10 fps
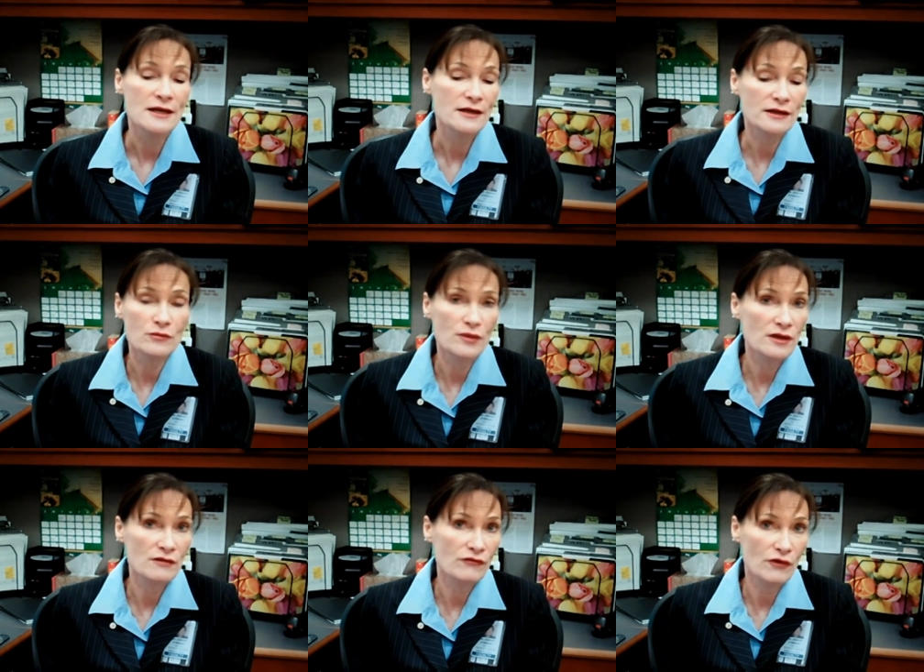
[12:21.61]
and it can
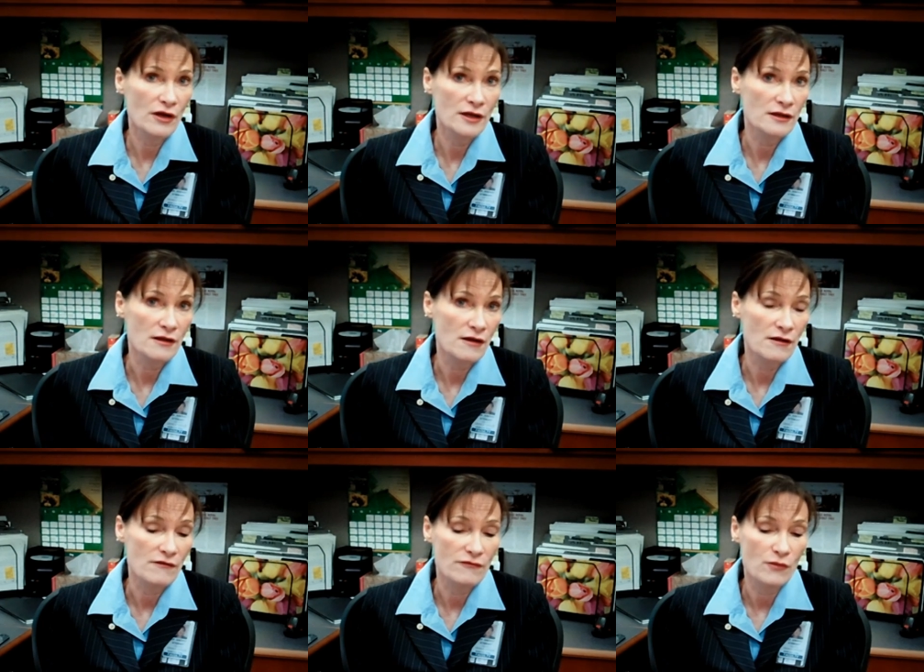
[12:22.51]
be in a variety
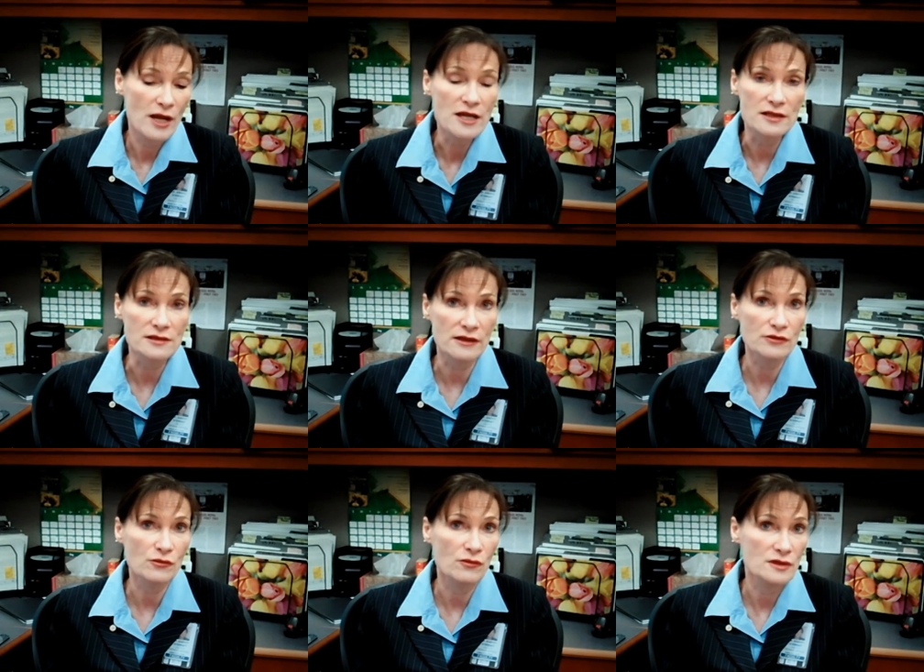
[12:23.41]
of ways,
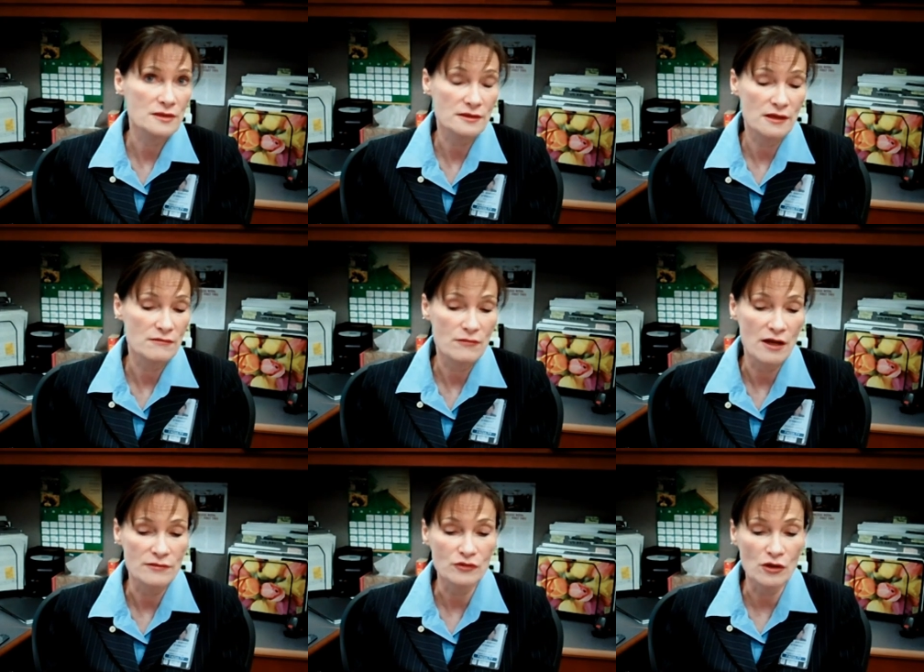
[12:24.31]
like the ones that I've,
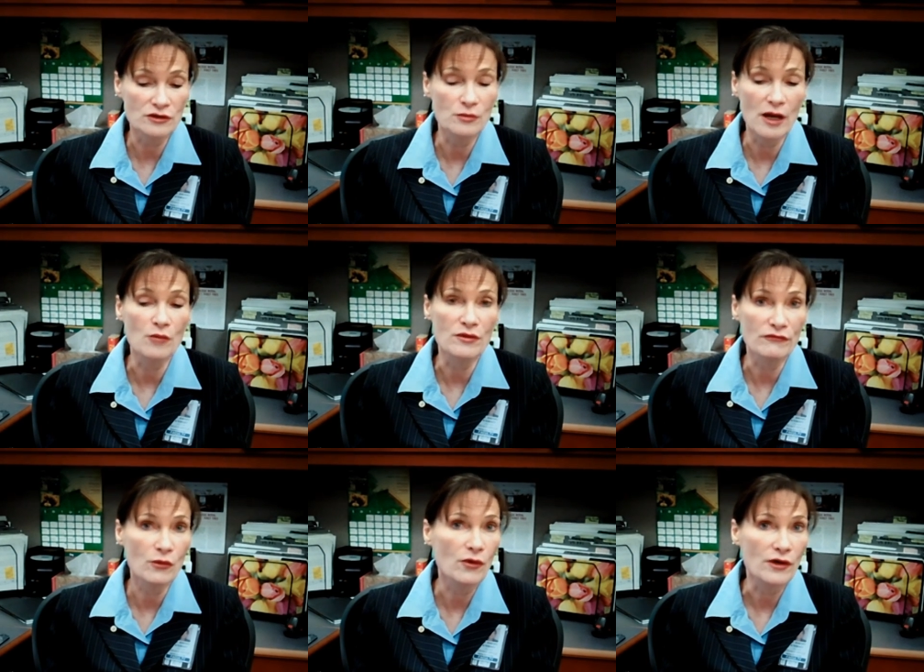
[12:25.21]
I've talked about
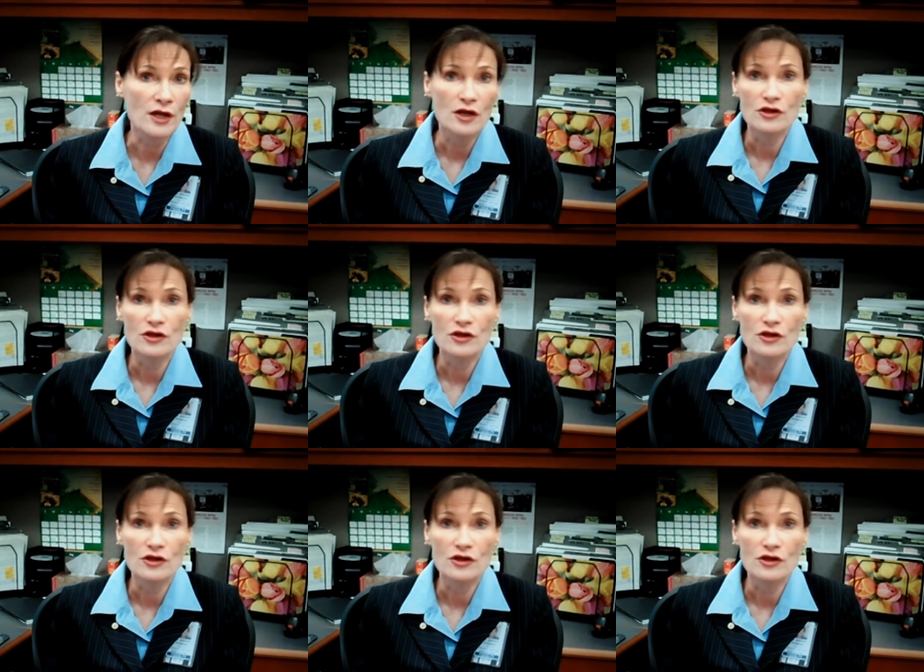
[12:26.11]
before.